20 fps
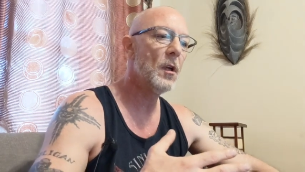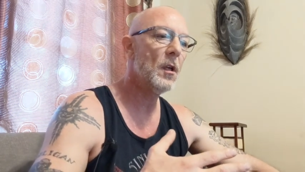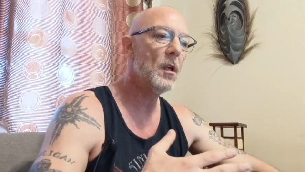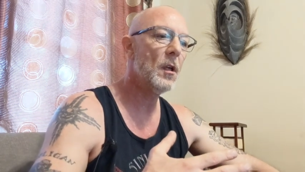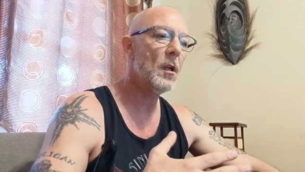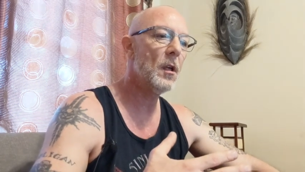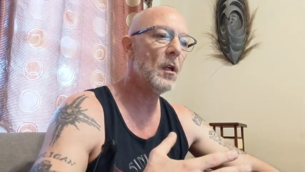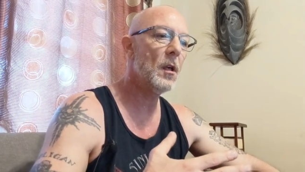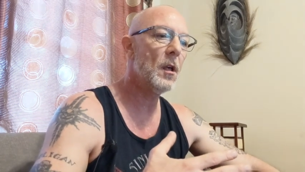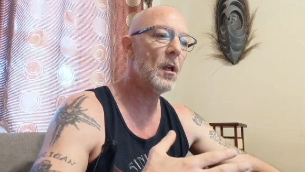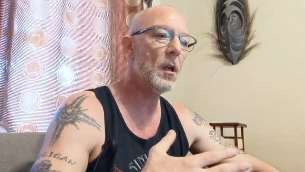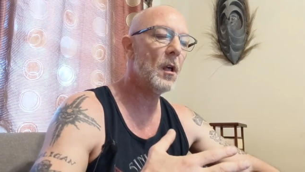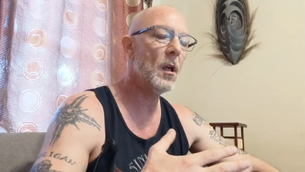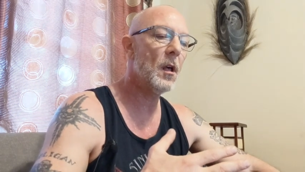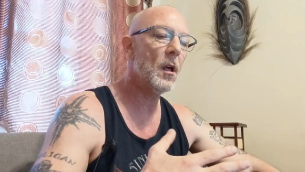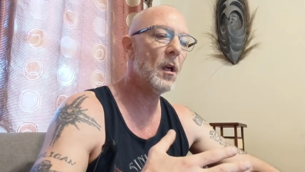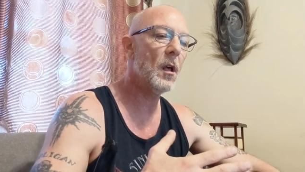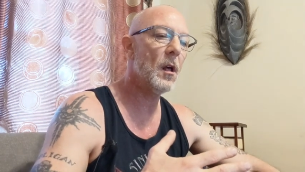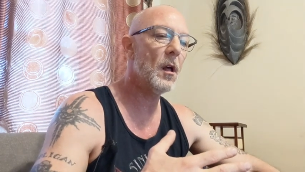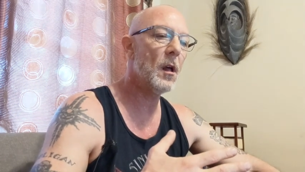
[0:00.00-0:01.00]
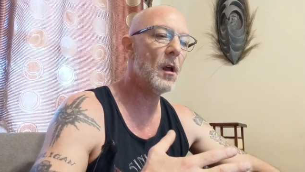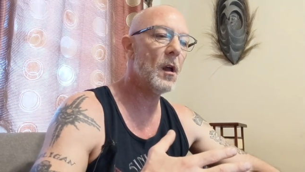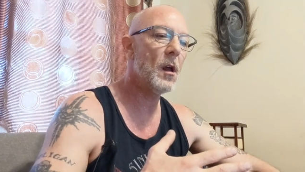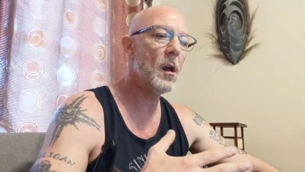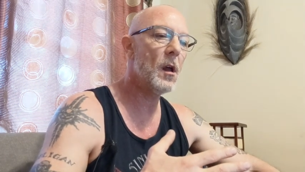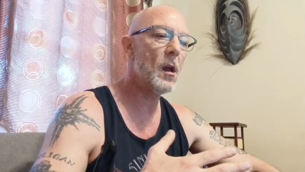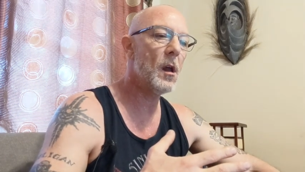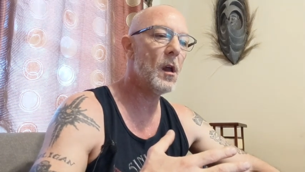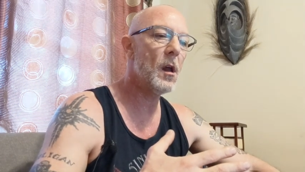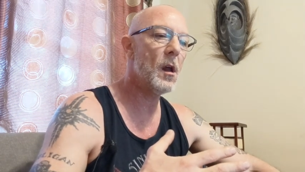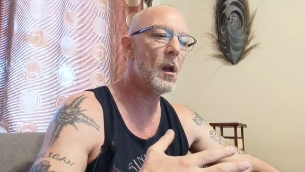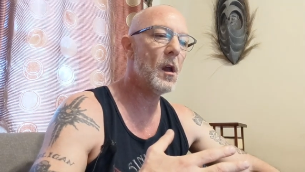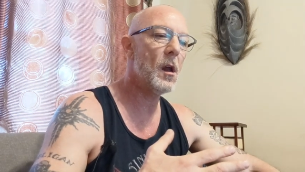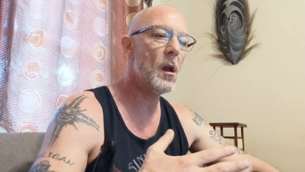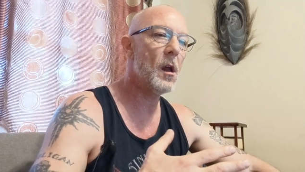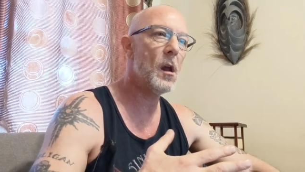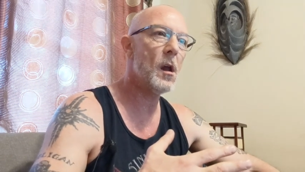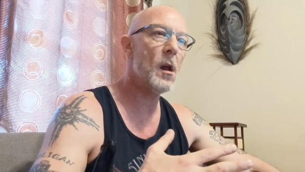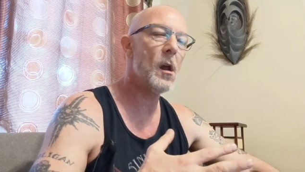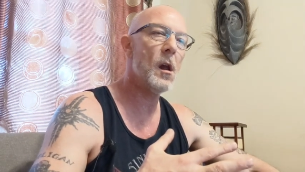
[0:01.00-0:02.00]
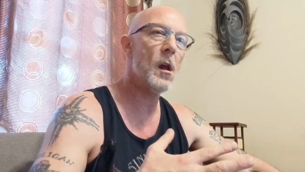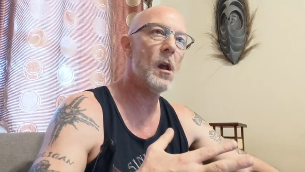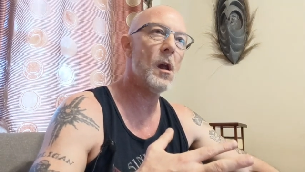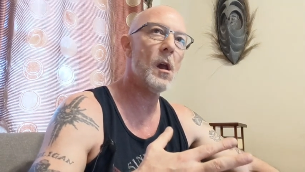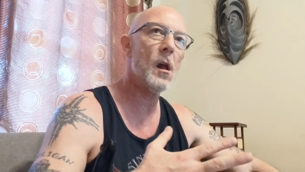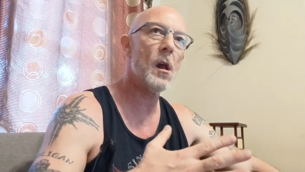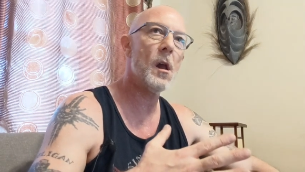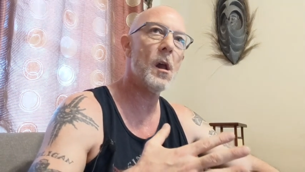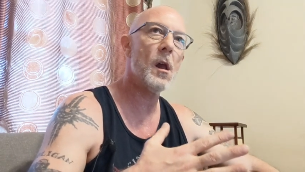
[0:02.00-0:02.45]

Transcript: No one is speaking in this clip.